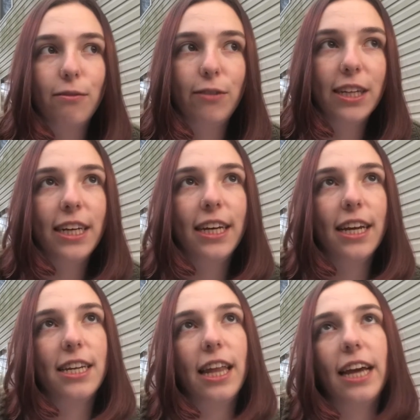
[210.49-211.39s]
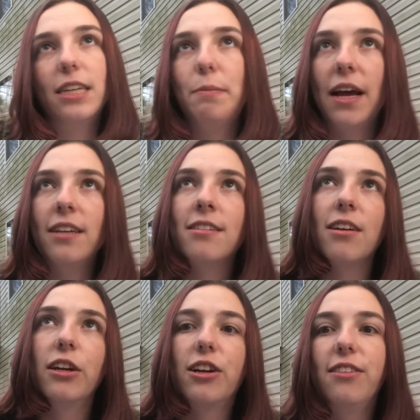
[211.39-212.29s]
Really, it like depends
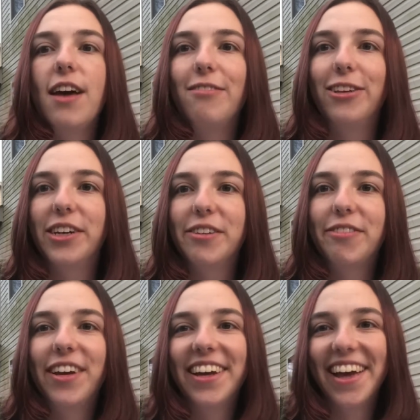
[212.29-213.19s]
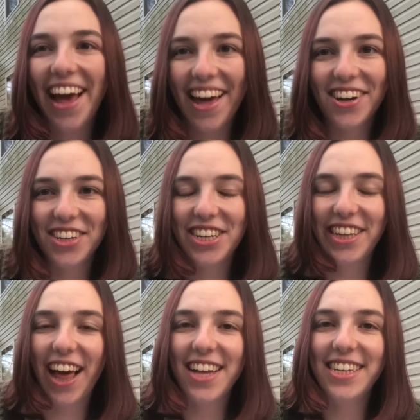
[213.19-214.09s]
on your level of energy
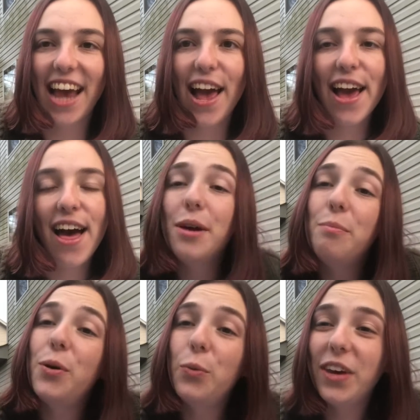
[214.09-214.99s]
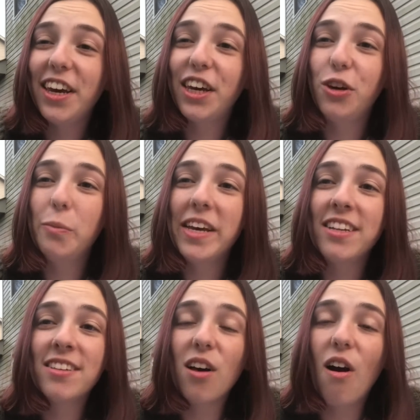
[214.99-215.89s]
that day. But we
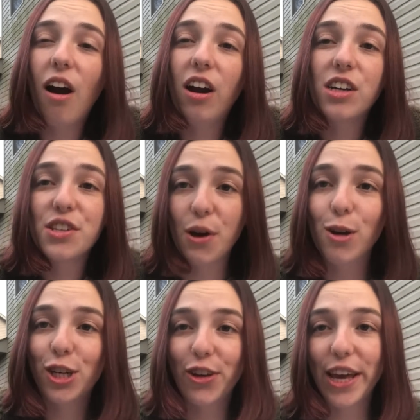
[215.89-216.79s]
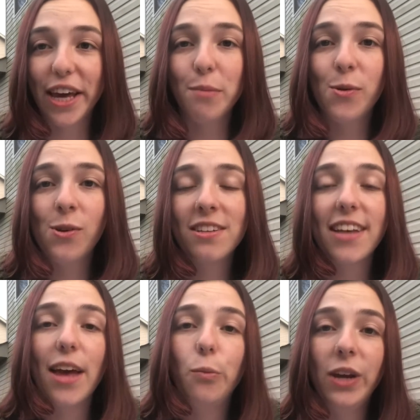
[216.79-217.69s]
humans are social animals,
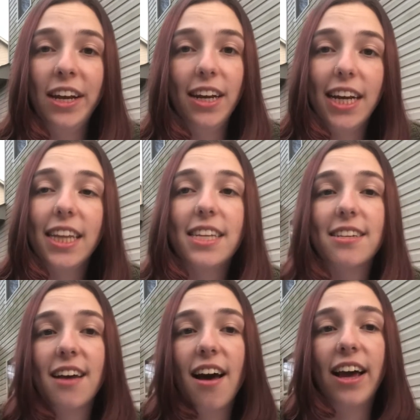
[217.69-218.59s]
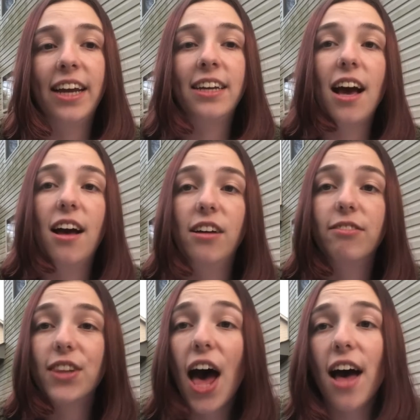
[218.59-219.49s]
and we need this kind
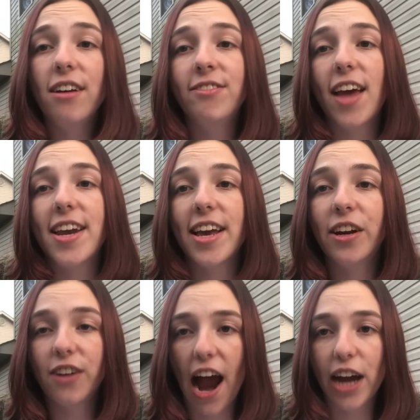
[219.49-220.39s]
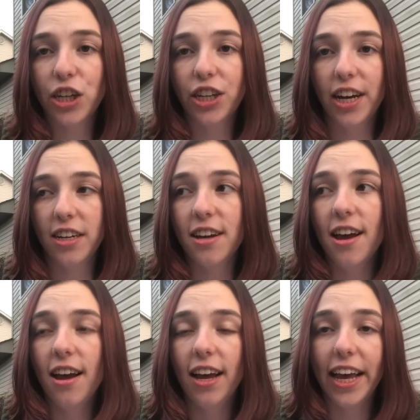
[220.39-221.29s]
of love and interaction
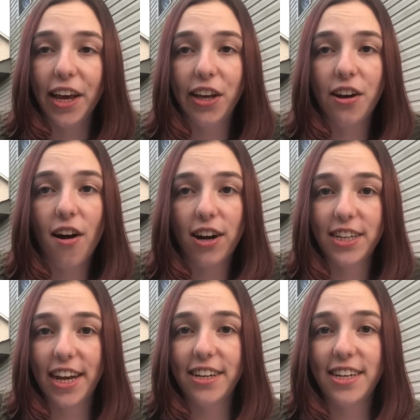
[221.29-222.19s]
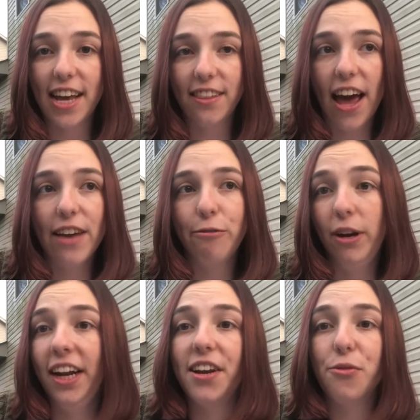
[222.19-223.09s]
in our day-to-day life. We
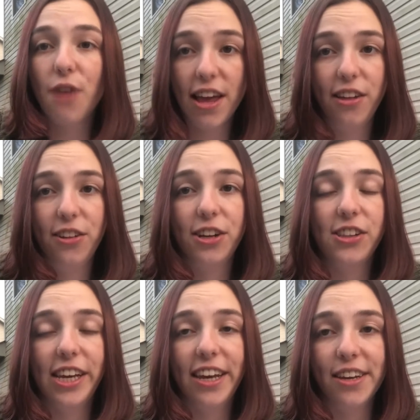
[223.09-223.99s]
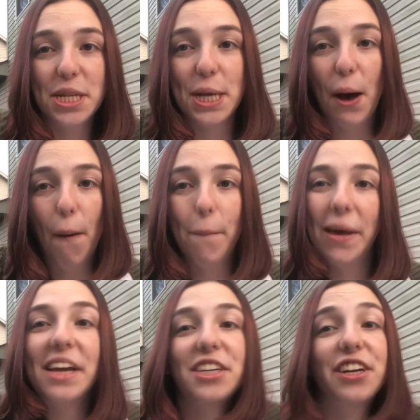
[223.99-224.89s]
need it regularly. So
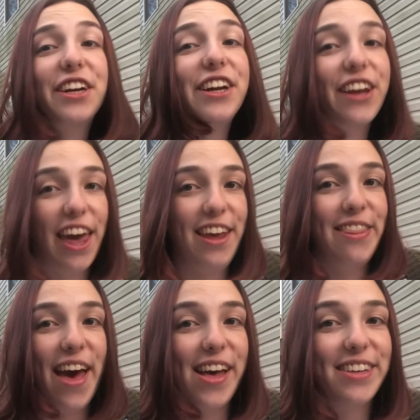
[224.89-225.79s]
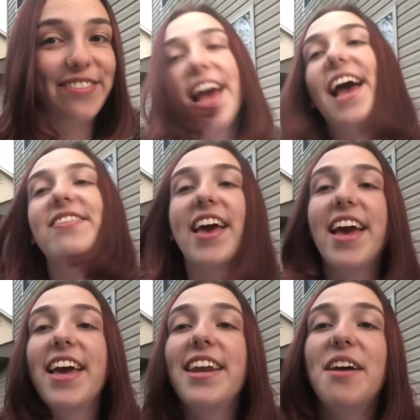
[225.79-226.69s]
make sure you're getting that. And
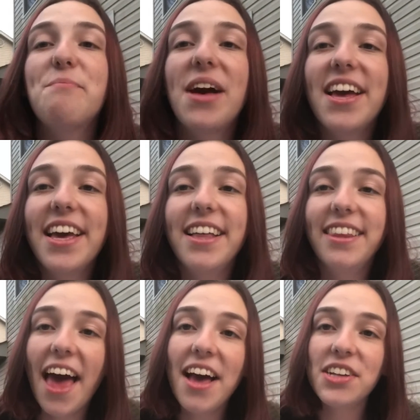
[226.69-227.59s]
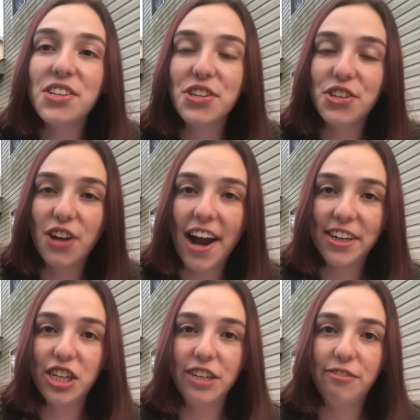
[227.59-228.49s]
then my last
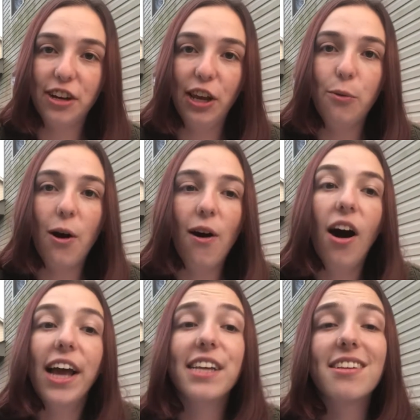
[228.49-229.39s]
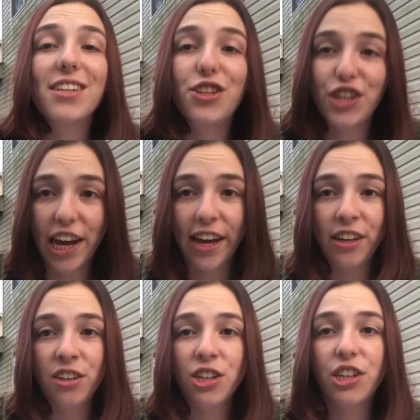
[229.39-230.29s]
strategy for you all is to
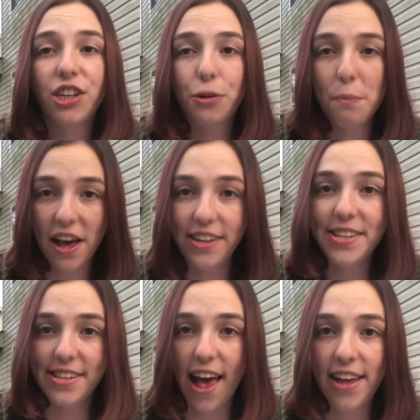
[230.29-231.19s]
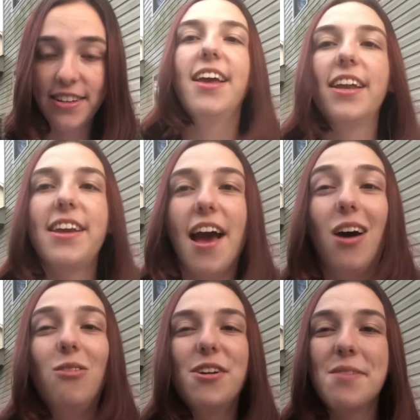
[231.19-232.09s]
change your mindset.
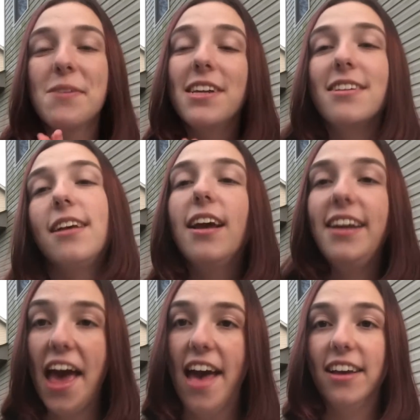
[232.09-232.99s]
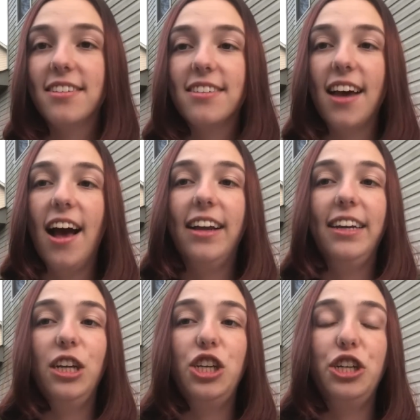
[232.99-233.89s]
Now, what I'm gonna say next, I
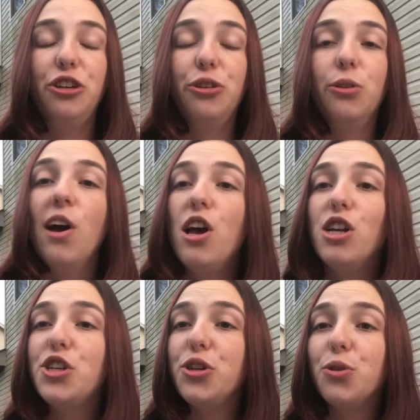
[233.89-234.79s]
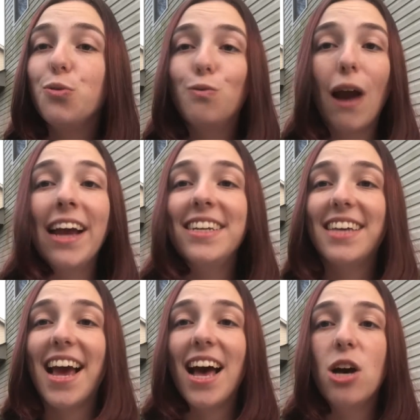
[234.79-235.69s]
need you to write
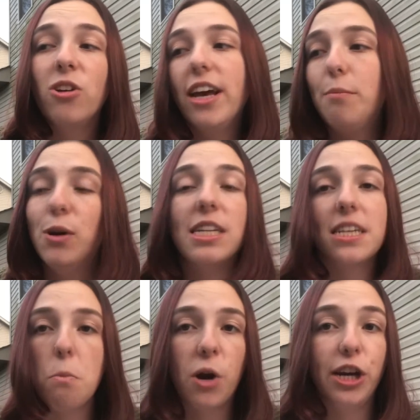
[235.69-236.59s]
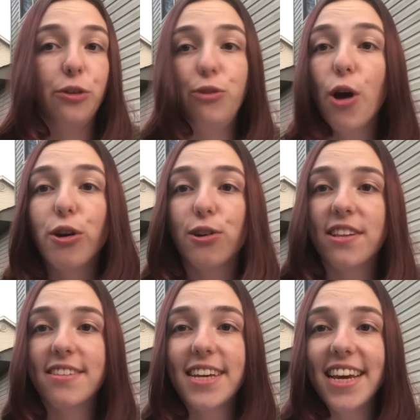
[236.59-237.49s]
down and put somewhere you know you'll
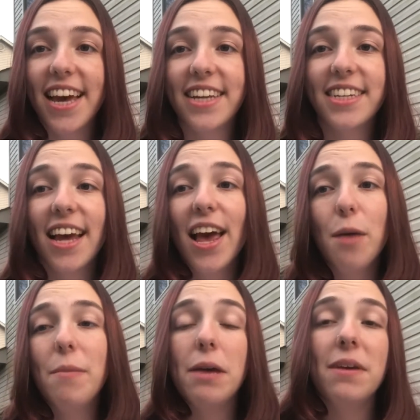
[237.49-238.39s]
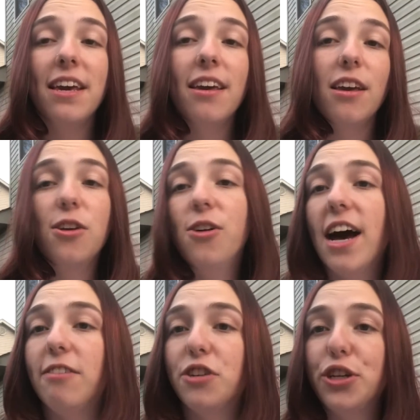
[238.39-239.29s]
see it. Maybe you'll
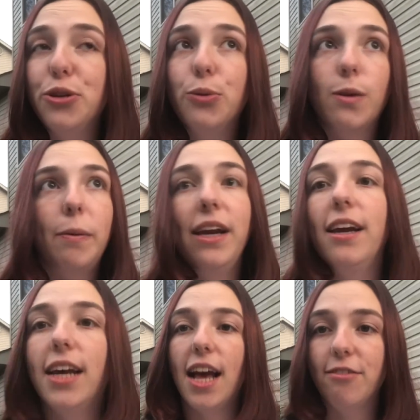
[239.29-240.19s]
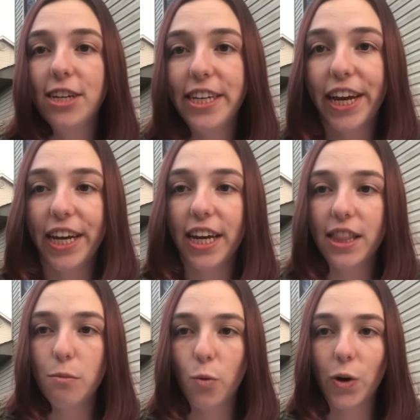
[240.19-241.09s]
have to repeat every day in
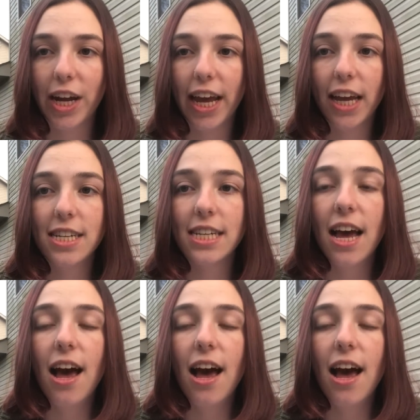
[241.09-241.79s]
the mornings.